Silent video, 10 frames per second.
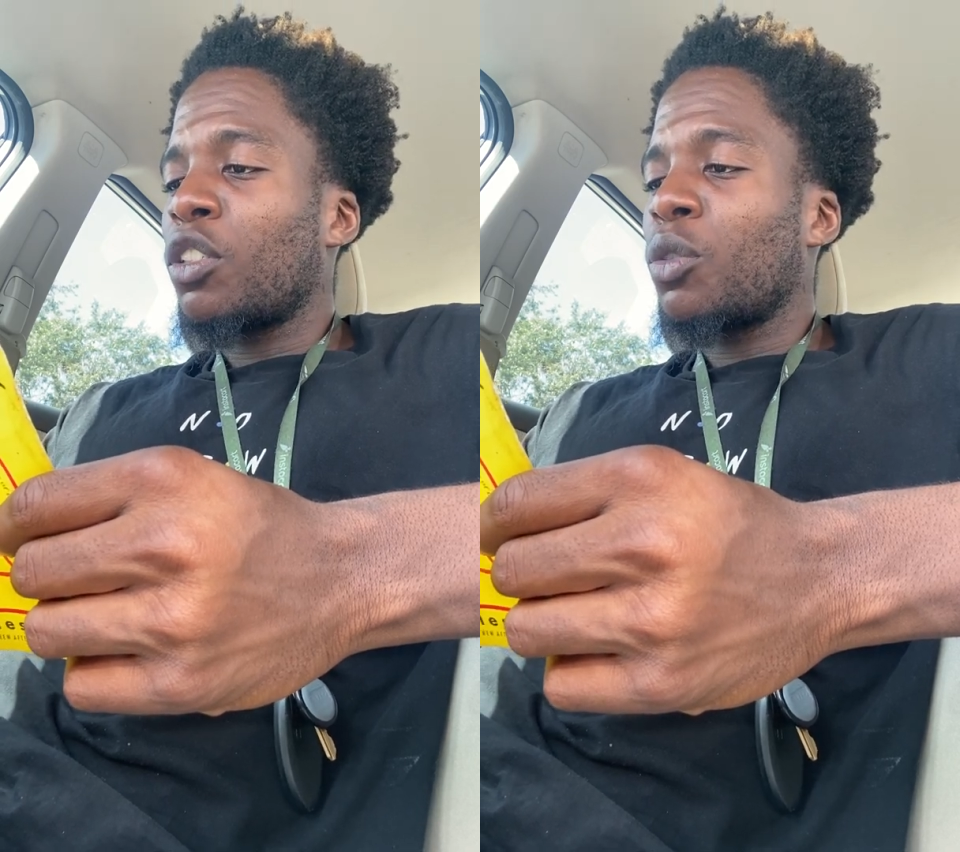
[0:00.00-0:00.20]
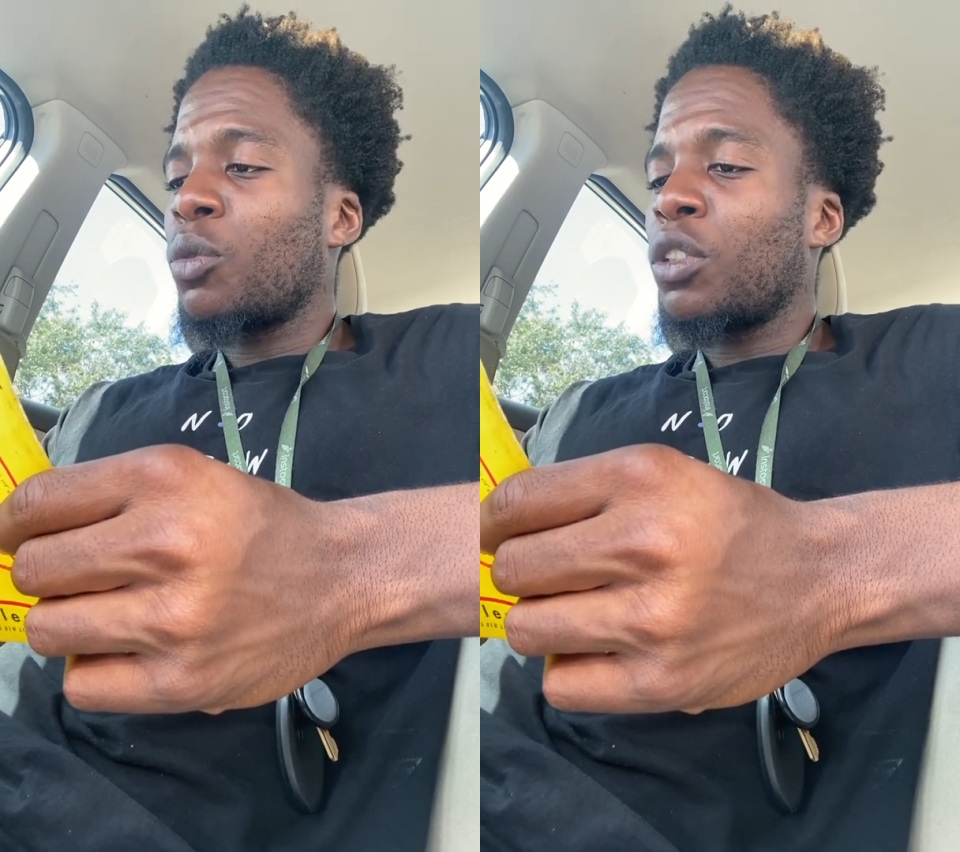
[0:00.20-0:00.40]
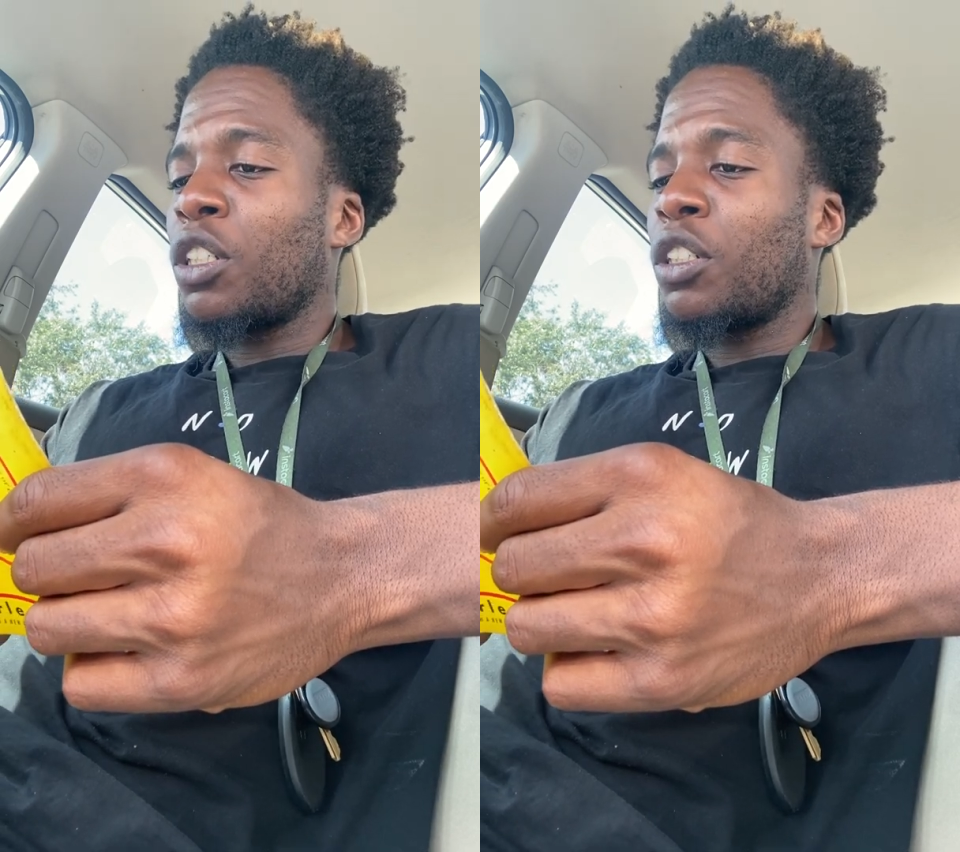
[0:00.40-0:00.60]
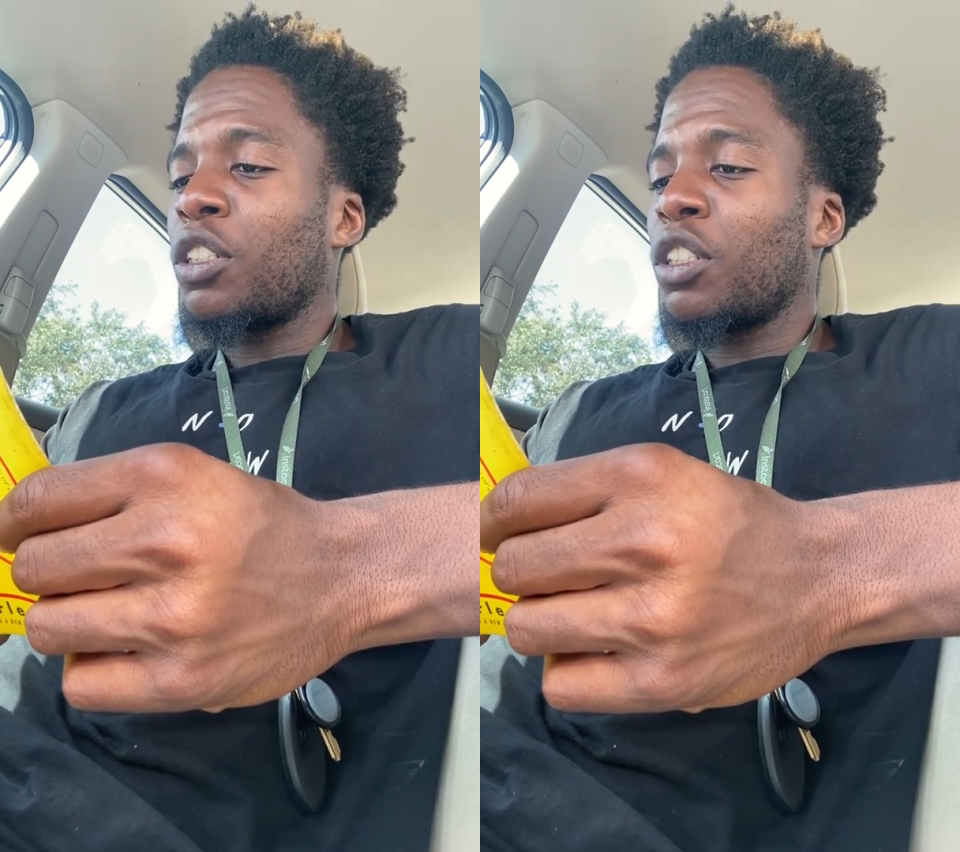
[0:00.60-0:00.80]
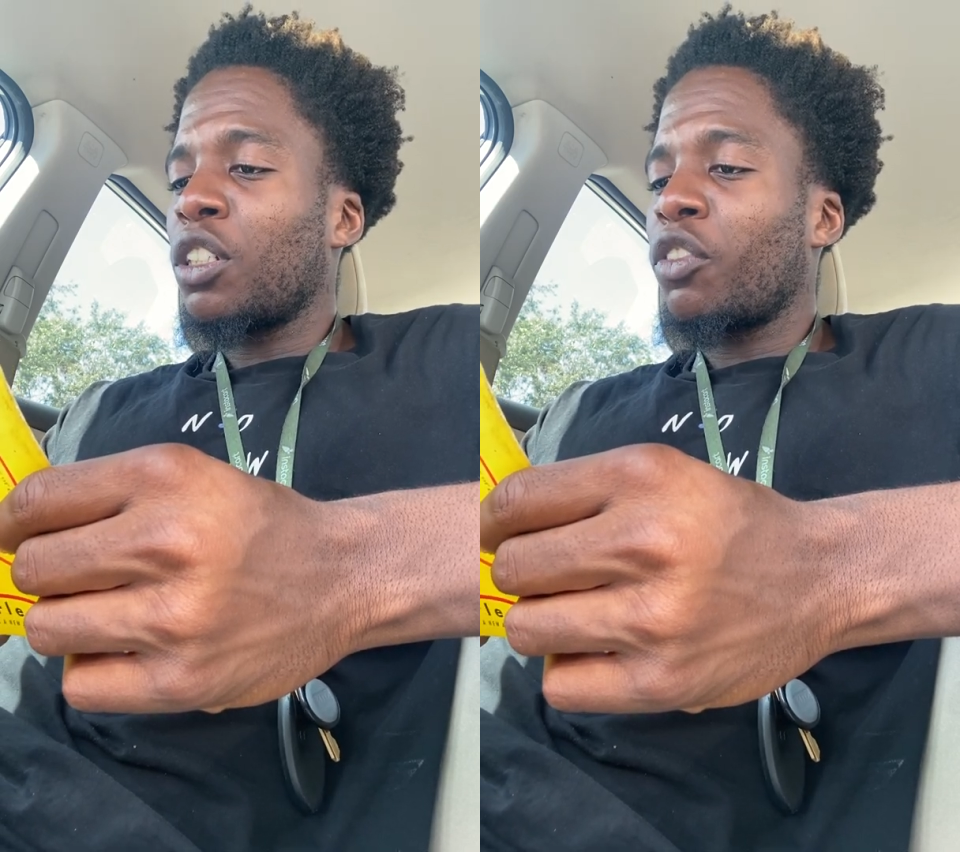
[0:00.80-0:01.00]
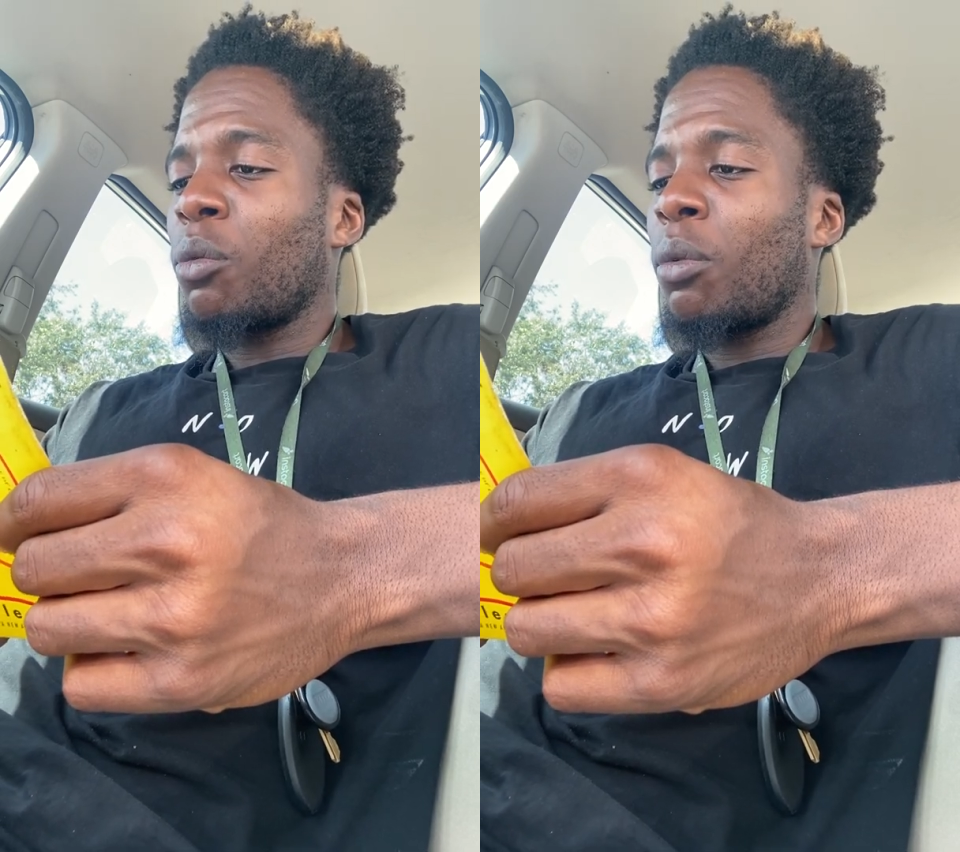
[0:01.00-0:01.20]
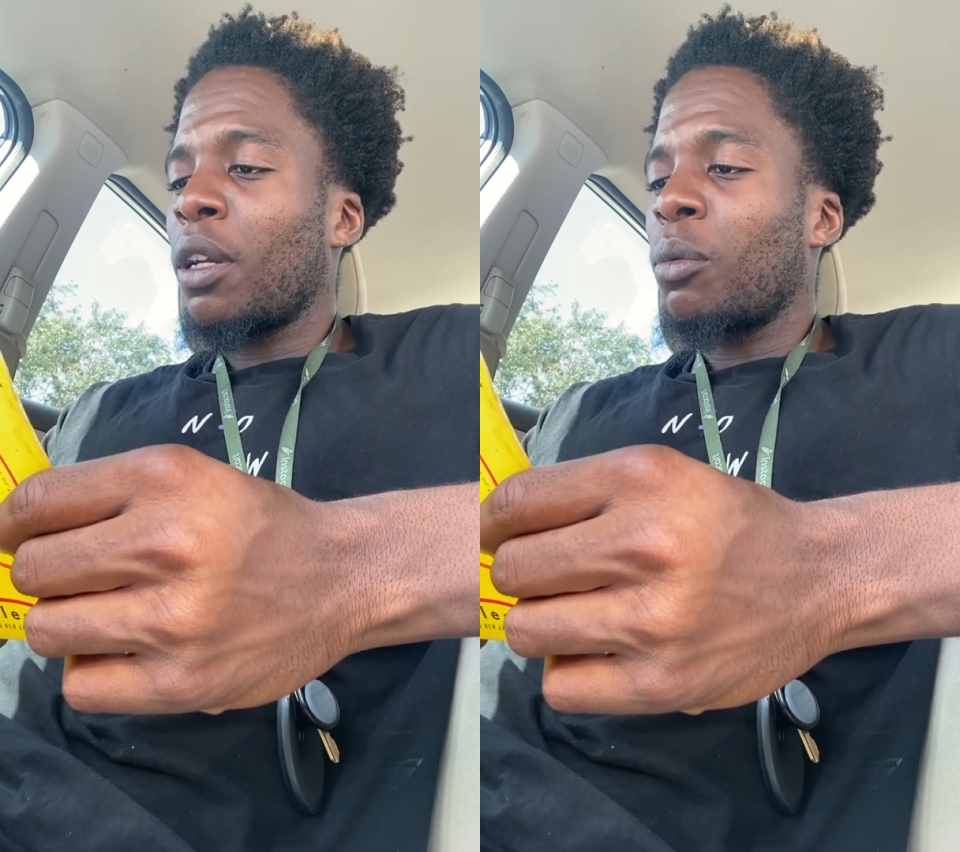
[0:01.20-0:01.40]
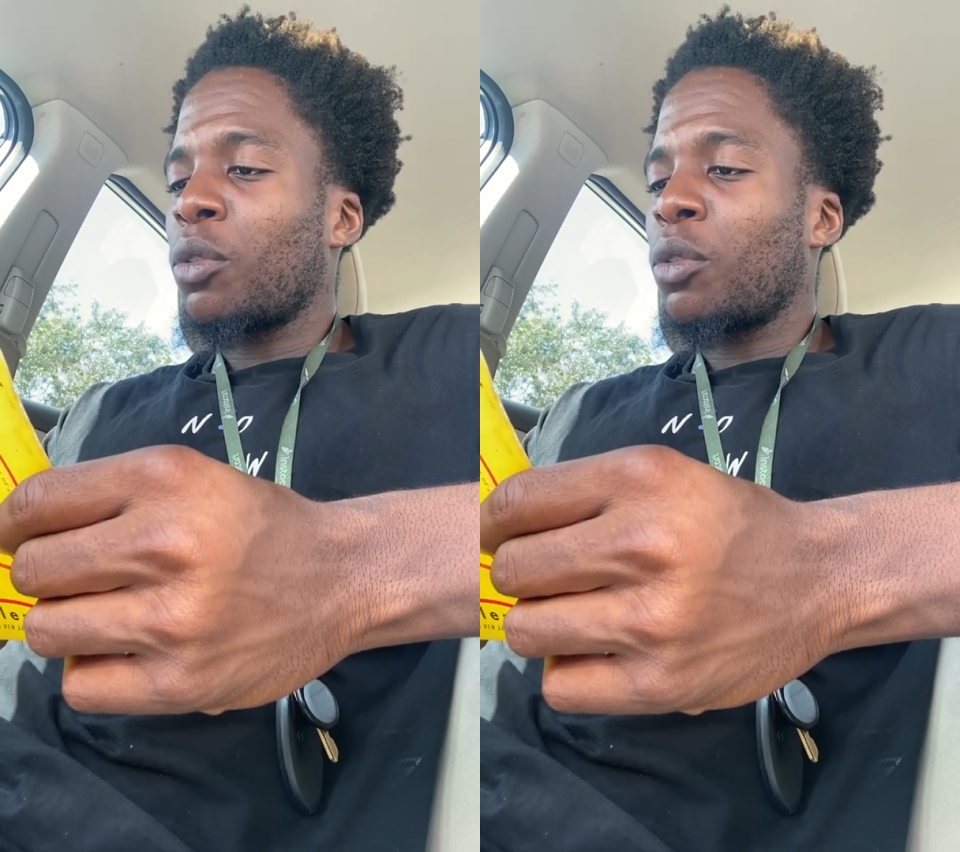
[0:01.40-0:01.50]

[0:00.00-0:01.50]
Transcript: to near the center of her brain,